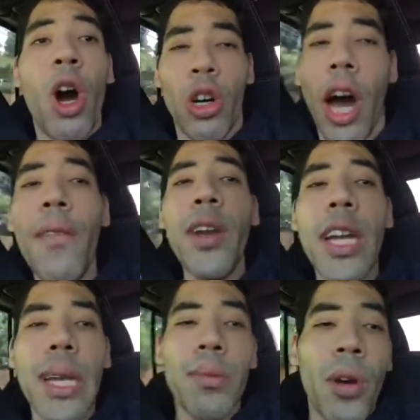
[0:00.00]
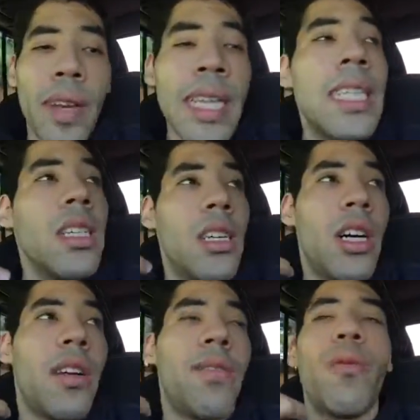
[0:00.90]
A lot of video game movies,
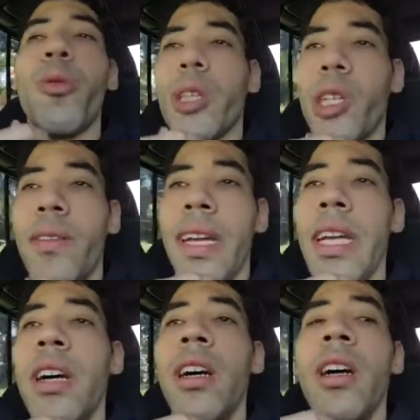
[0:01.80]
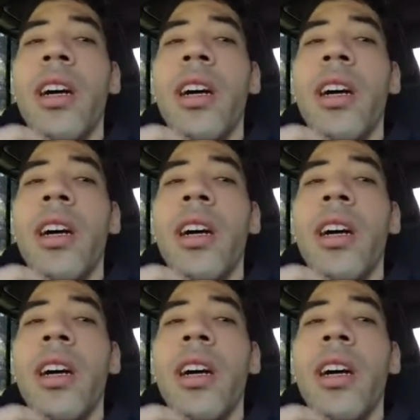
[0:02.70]
unfortunately,